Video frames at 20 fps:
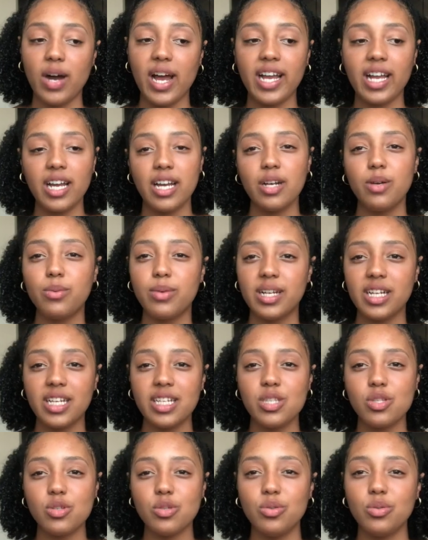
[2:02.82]
I kind of
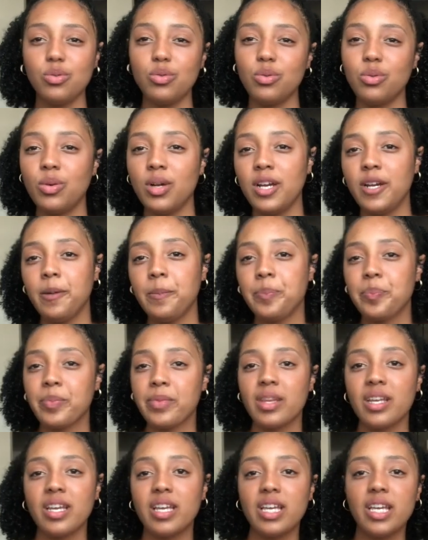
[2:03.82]
wanted to
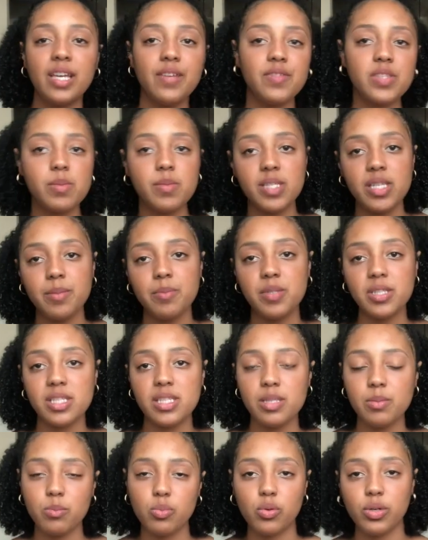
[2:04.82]
give some
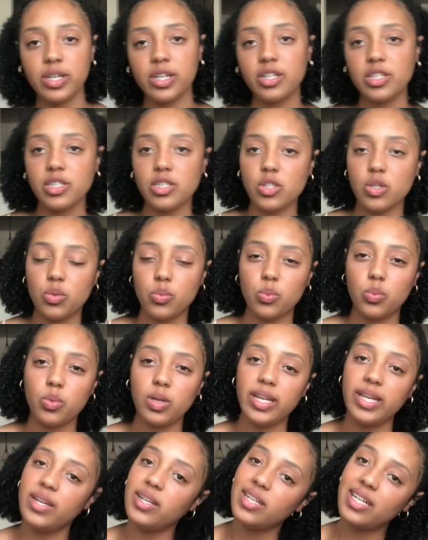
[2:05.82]
tips and pointers
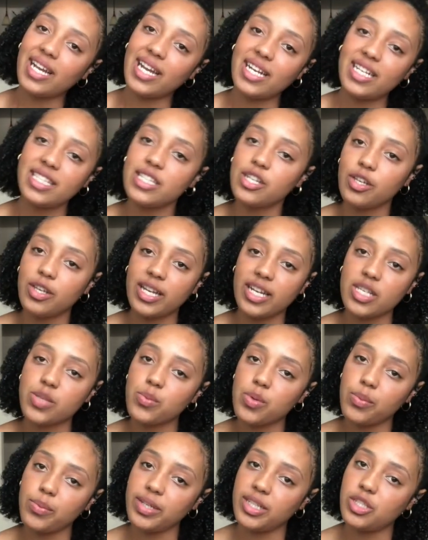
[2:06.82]
on and kind of tell you guys
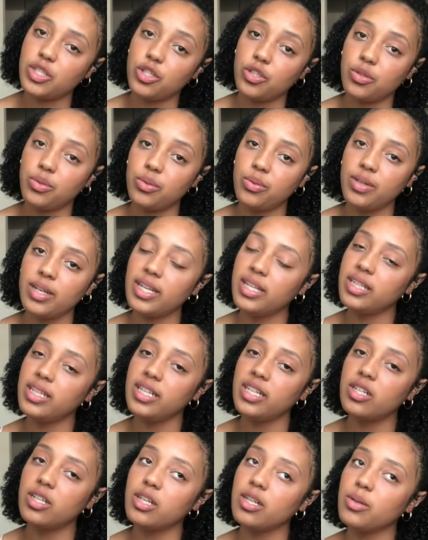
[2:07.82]
what we do in
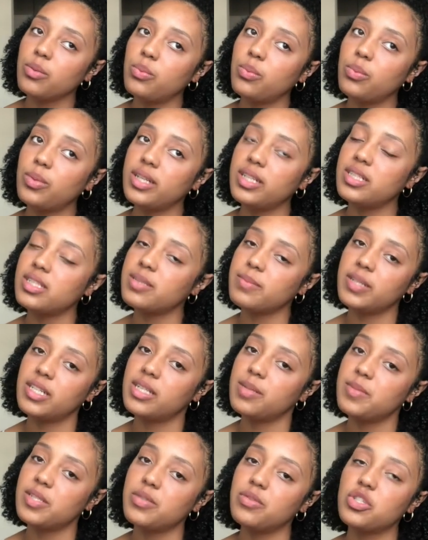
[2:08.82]
the ER when somebody
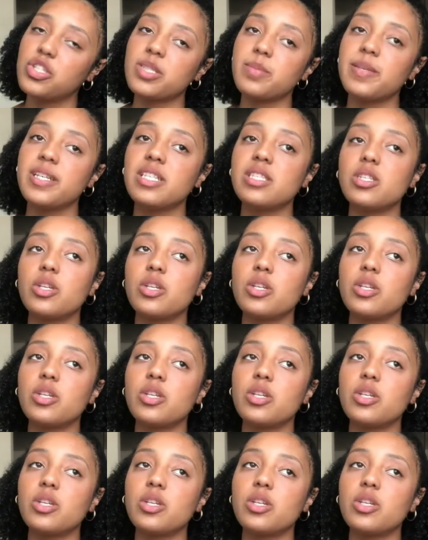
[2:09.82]
comes down with chest pain.